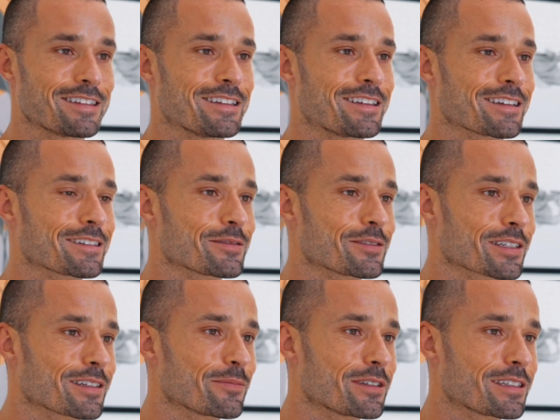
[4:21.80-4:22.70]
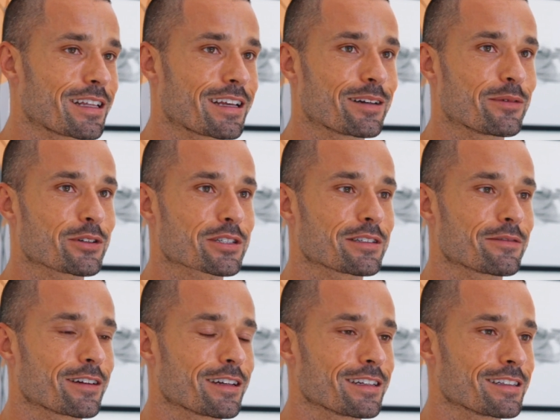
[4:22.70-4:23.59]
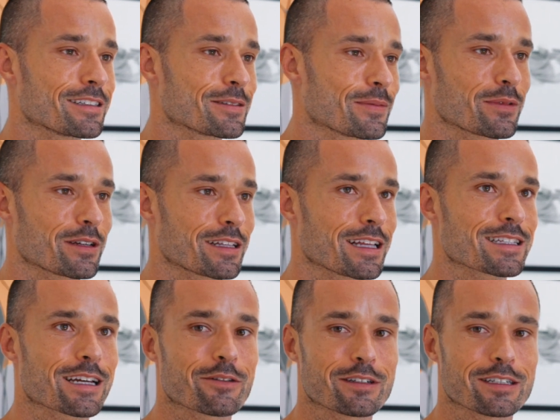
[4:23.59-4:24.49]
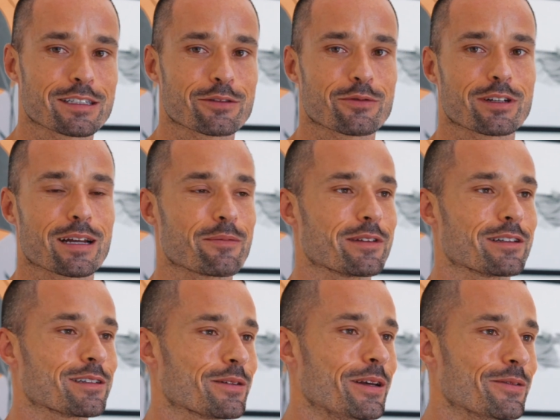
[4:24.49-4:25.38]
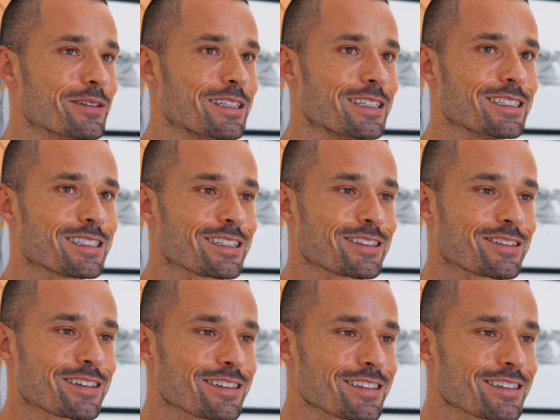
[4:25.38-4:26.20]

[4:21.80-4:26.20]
didn't think I was going to be that emotional writing this, but that's how it is when I'm dealing with these two.